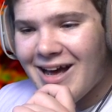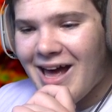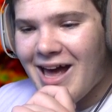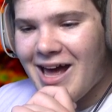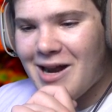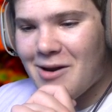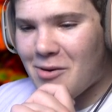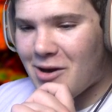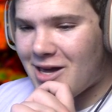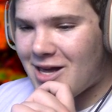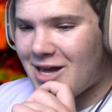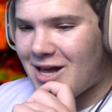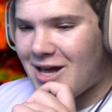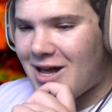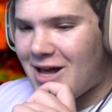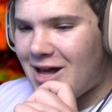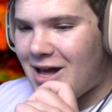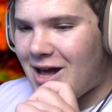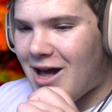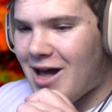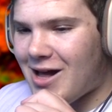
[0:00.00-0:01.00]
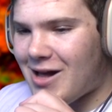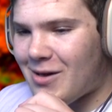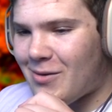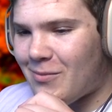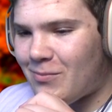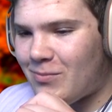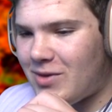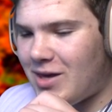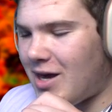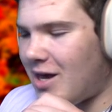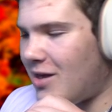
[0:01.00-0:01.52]
anyway,
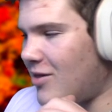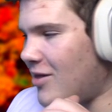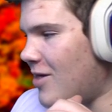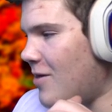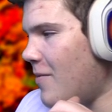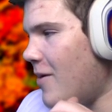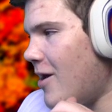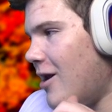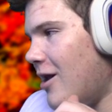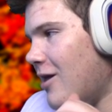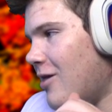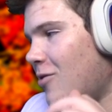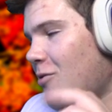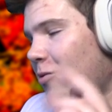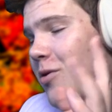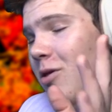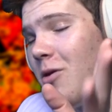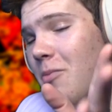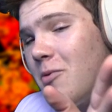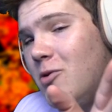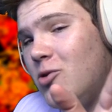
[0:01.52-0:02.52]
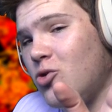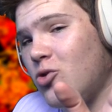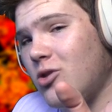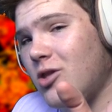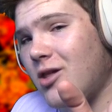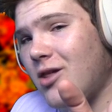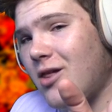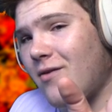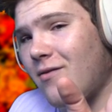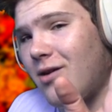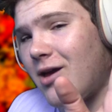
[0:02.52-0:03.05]
um, yeah, that's about it, so really if you enjoyed
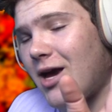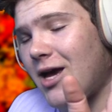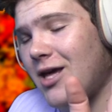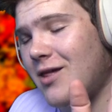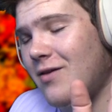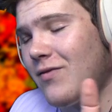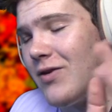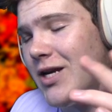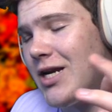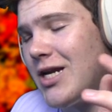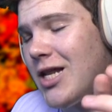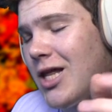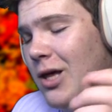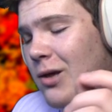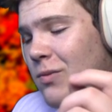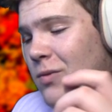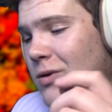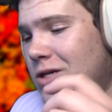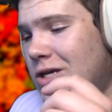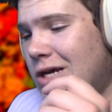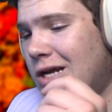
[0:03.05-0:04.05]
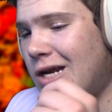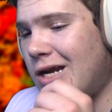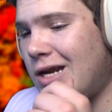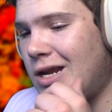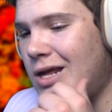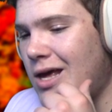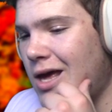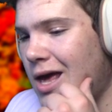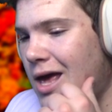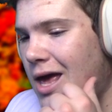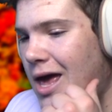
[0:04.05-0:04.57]
this guys video, like, appreciated,
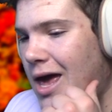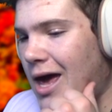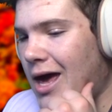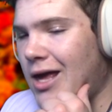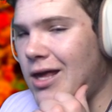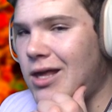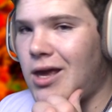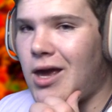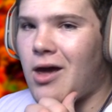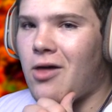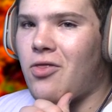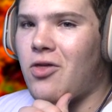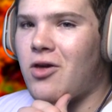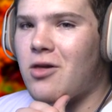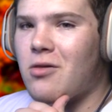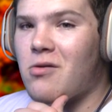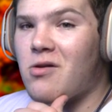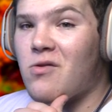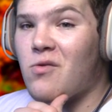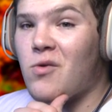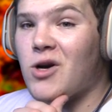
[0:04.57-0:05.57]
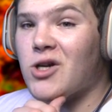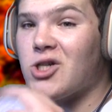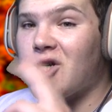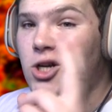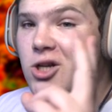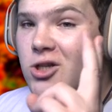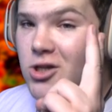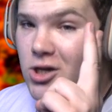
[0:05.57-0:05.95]
and yeah, thanks so much for watching, I'll